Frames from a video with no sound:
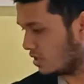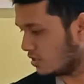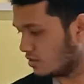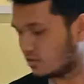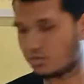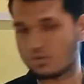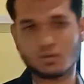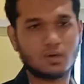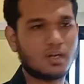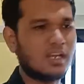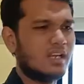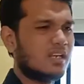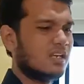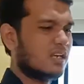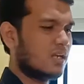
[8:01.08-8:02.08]
So
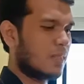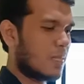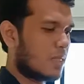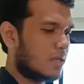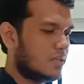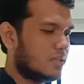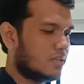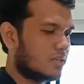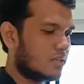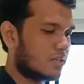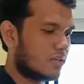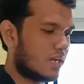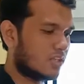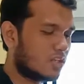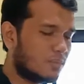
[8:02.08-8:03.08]

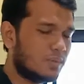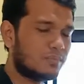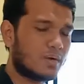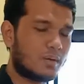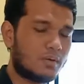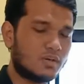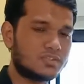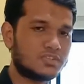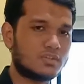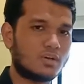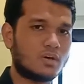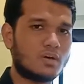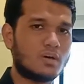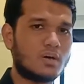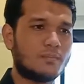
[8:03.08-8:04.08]
atomic bomb
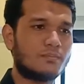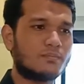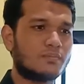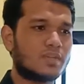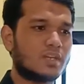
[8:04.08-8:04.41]
also